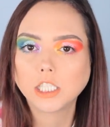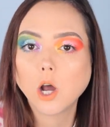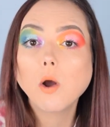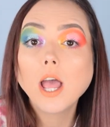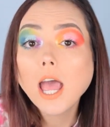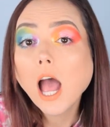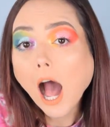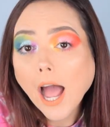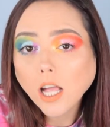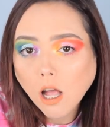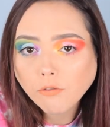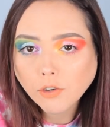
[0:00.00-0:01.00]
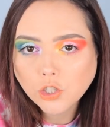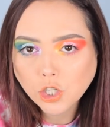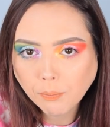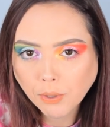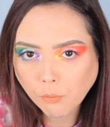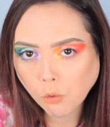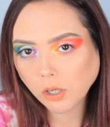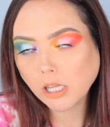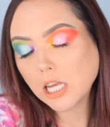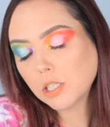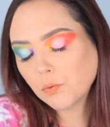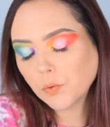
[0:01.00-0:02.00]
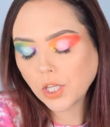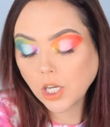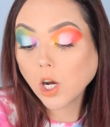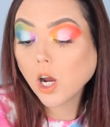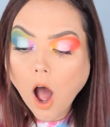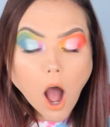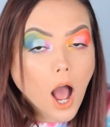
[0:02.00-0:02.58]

So I got free shipping more or less for the year.